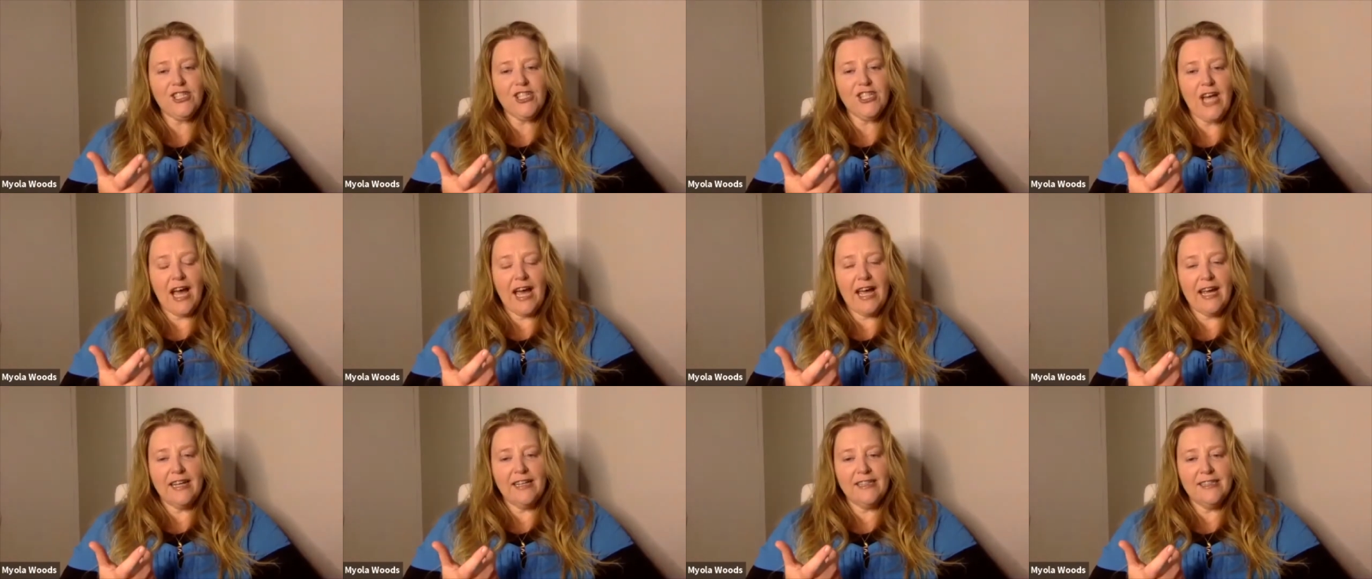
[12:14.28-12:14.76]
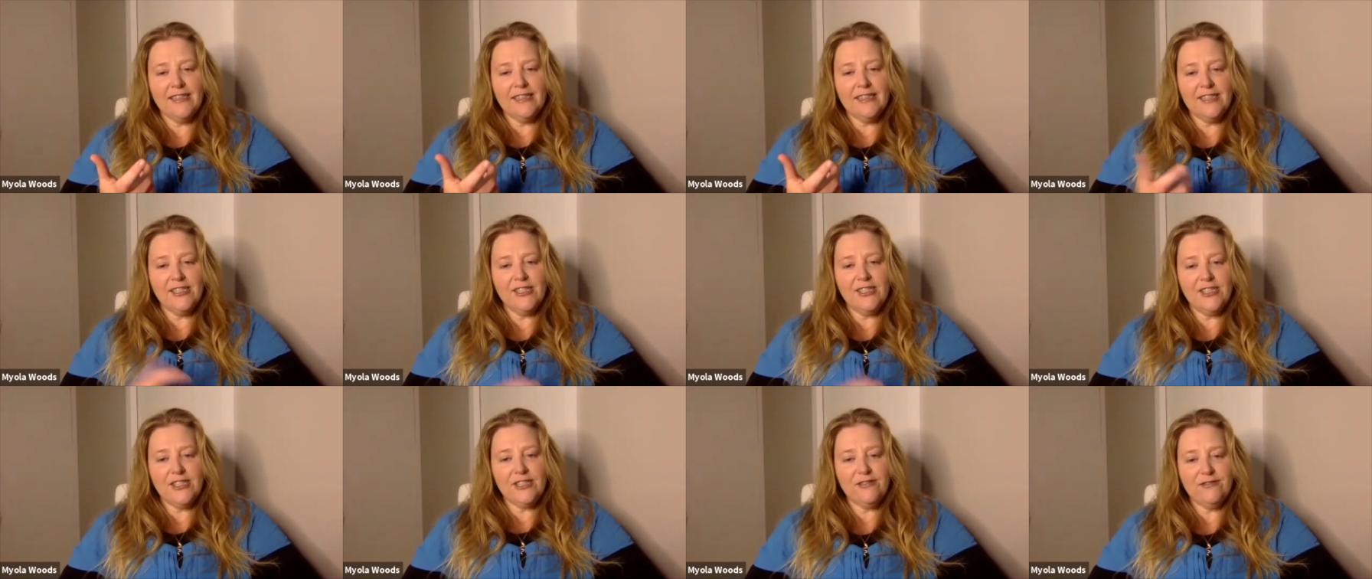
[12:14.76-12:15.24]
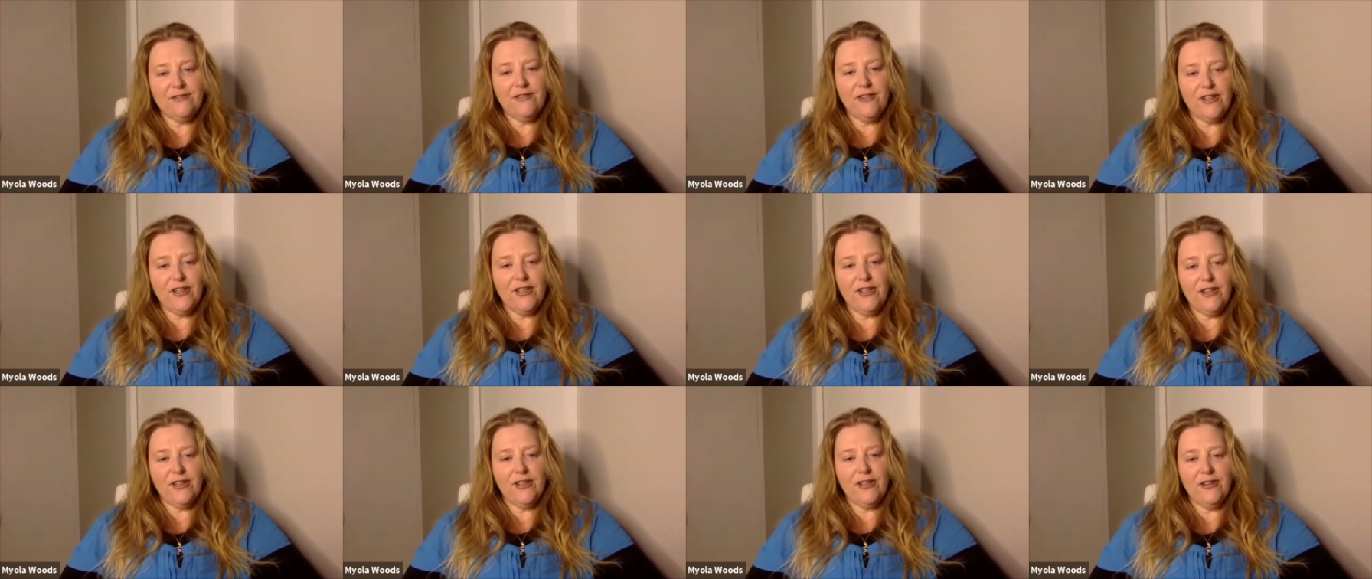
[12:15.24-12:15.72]
what changed for,
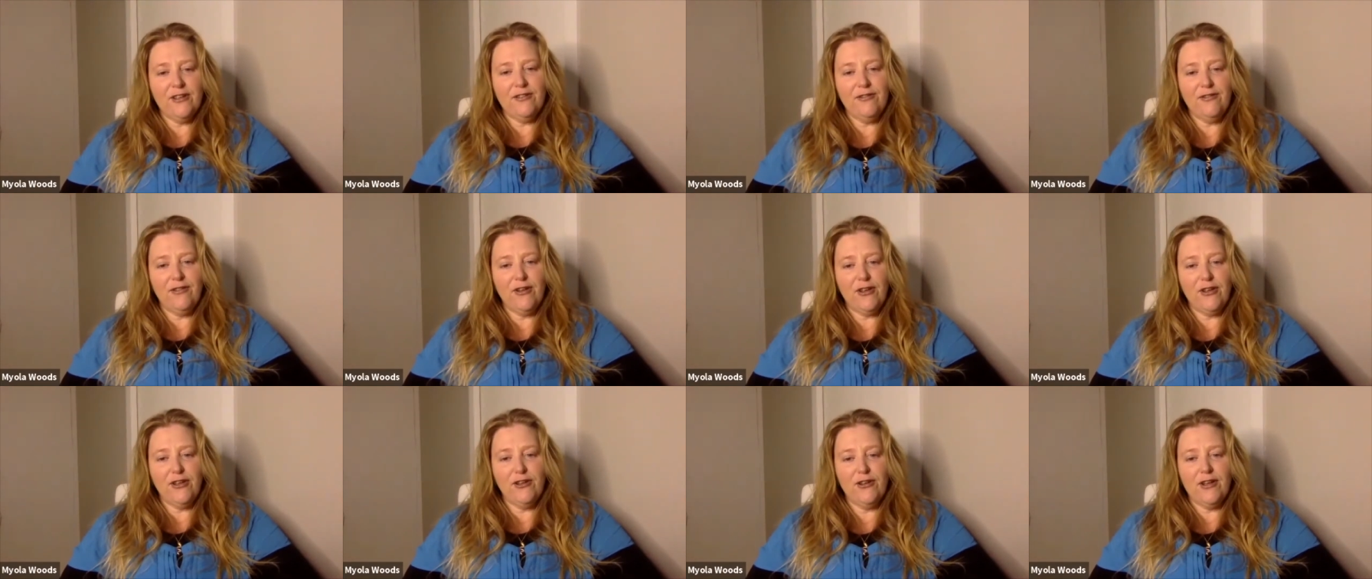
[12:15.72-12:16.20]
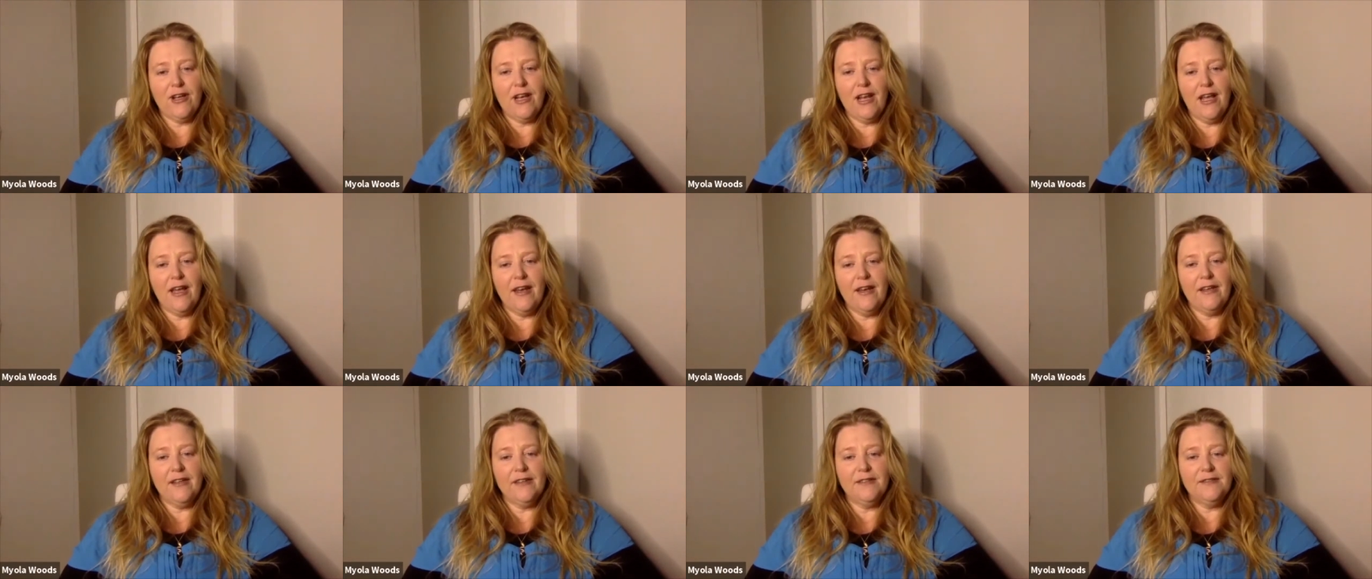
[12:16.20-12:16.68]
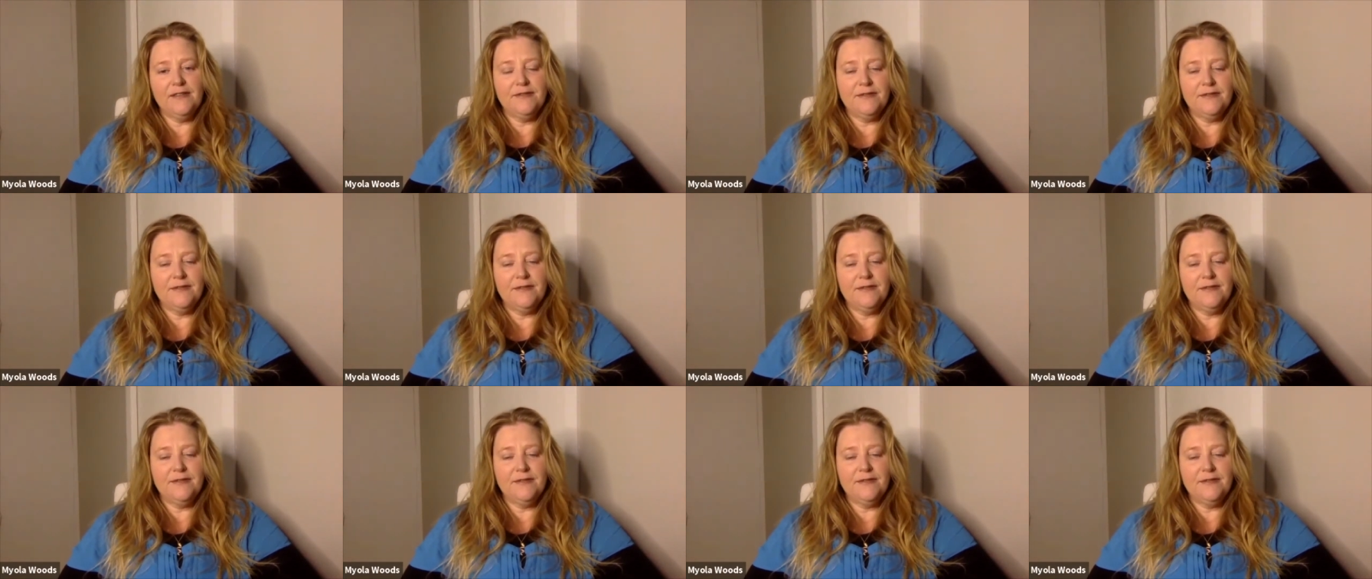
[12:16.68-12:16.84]
you, for you Kana?